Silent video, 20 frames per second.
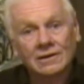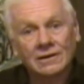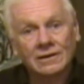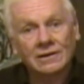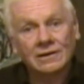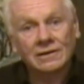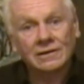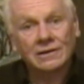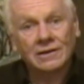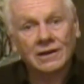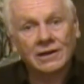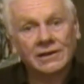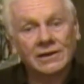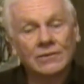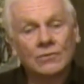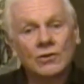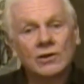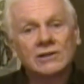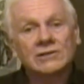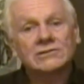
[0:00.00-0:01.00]

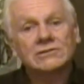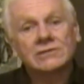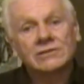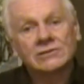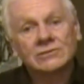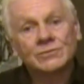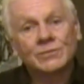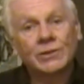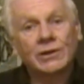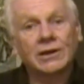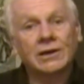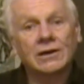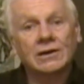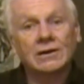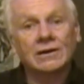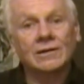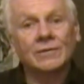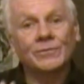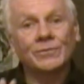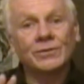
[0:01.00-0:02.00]
And I watched this big
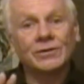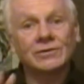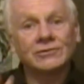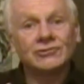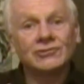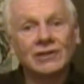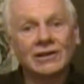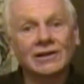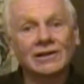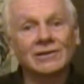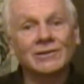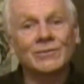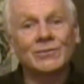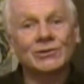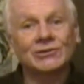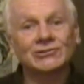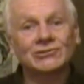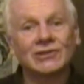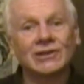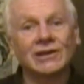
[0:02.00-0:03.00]
cop gently
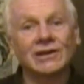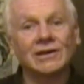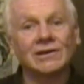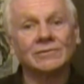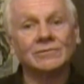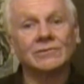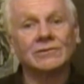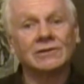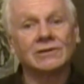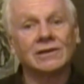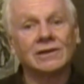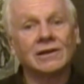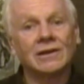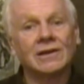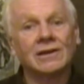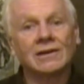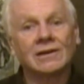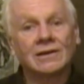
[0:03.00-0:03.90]
pushing him,